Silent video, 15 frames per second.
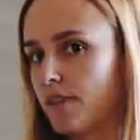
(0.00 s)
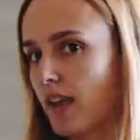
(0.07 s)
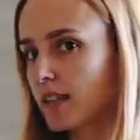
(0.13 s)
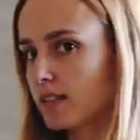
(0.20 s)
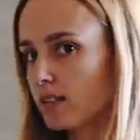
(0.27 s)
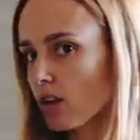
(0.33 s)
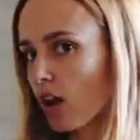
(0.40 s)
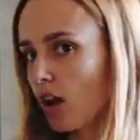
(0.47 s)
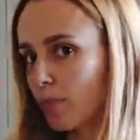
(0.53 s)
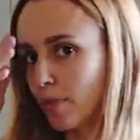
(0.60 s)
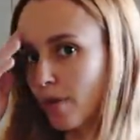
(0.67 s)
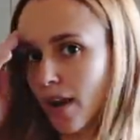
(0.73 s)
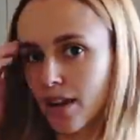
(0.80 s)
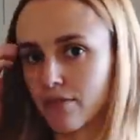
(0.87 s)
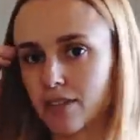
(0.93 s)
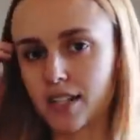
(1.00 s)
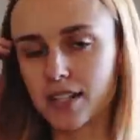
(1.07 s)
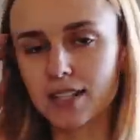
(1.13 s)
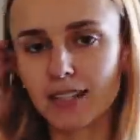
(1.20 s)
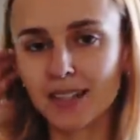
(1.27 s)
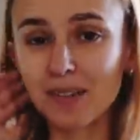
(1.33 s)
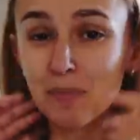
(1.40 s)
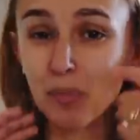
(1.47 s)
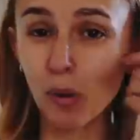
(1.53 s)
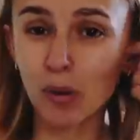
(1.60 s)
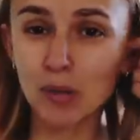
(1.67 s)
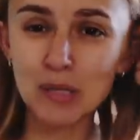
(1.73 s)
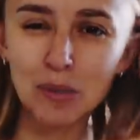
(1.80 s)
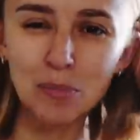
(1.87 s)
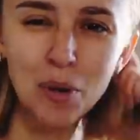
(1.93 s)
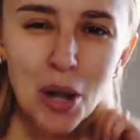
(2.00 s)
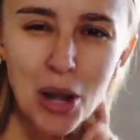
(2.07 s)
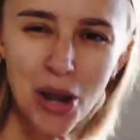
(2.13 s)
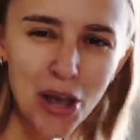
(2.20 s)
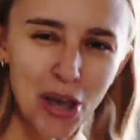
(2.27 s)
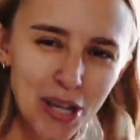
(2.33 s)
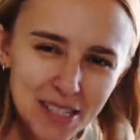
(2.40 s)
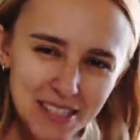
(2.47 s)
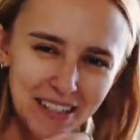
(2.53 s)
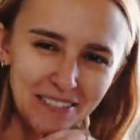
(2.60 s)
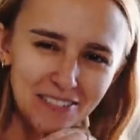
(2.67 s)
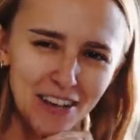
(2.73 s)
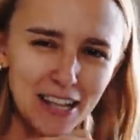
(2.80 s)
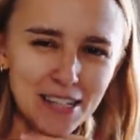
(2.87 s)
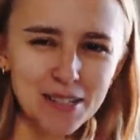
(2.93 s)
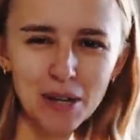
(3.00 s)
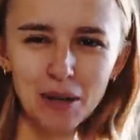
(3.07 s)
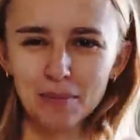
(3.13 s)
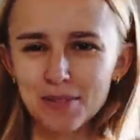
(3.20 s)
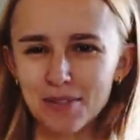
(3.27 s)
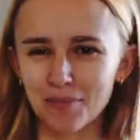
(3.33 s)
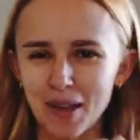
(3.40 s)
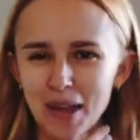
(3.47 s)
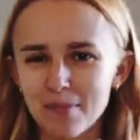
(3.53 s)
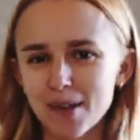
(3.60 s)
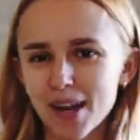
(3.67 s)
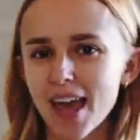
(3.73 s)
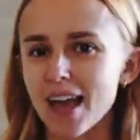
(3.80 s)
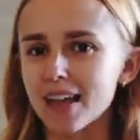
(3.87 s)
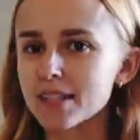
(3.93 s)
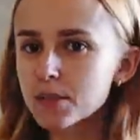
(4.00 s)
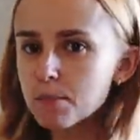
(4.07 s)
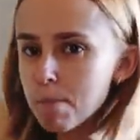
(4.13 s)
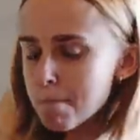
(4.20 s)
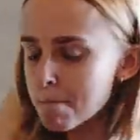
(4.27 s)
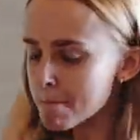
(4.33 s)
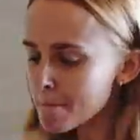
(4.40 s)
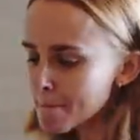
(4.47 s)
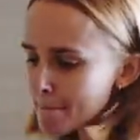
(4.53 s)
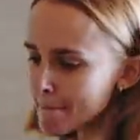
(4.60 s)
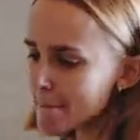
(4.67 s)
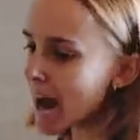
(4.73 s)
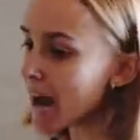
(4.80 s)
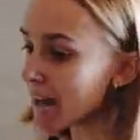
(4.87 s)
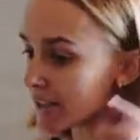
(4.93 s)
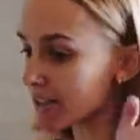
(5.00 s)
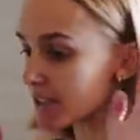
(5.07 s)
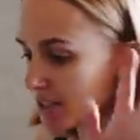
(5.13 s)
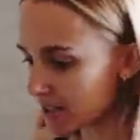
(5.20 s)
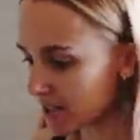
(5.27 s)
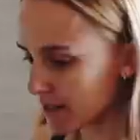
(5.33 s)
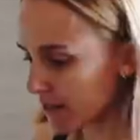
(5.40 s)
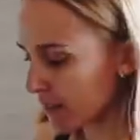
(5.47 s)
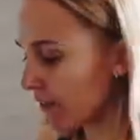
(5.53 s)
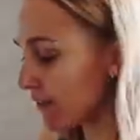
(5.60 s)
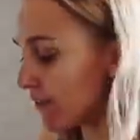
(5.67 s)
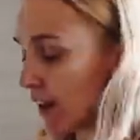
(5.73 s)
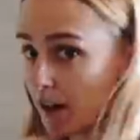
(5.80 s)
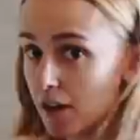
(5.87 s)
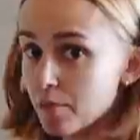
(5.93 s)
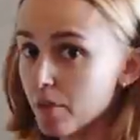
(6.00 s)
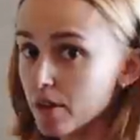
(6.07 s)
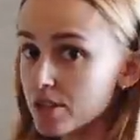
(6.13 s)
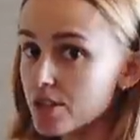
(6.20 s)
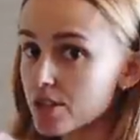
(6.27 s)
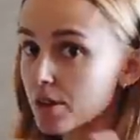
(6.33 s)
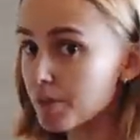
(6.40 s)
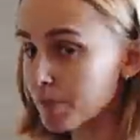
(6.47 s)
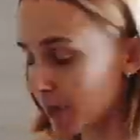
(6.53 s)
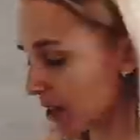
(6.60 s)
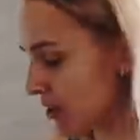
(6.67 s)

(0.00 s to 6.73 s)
vest top. I recently bought some nursing vest tops from M and S and very much been